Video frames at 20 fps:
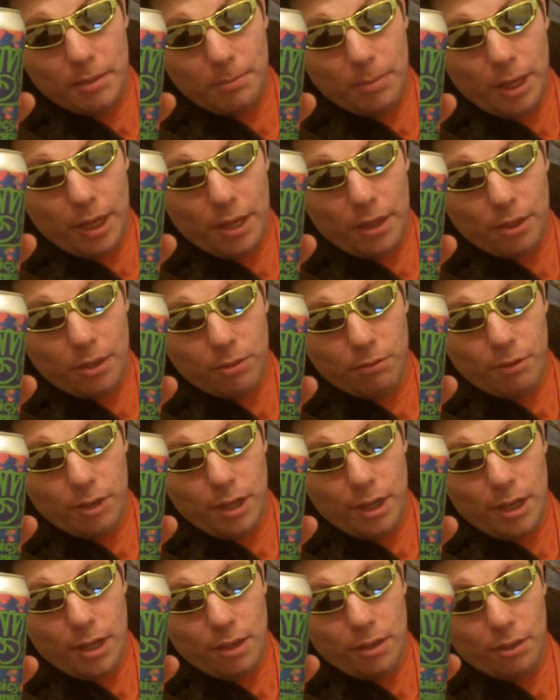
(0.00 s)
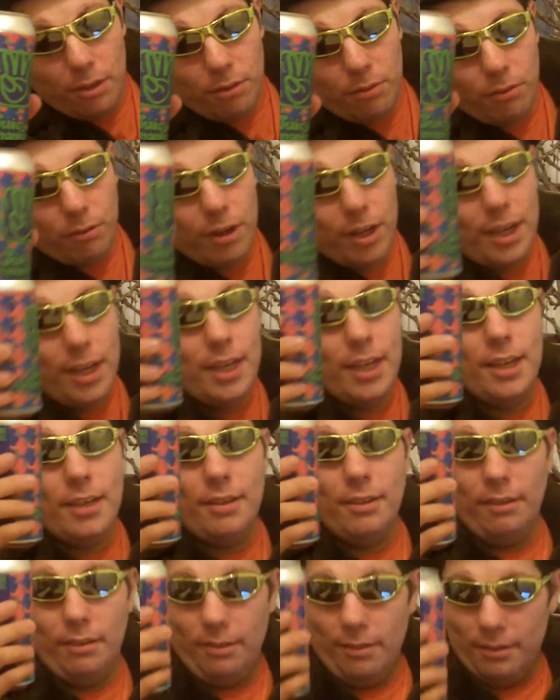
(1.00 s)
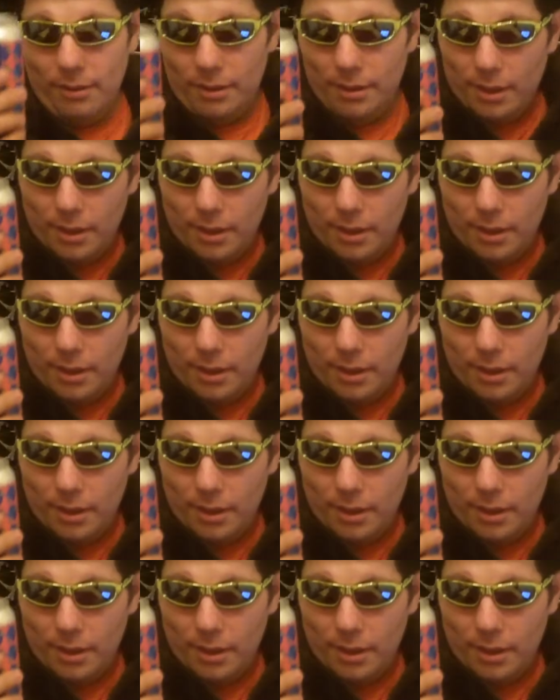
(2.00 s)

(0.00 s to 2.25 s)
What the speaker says: by 3 Threes.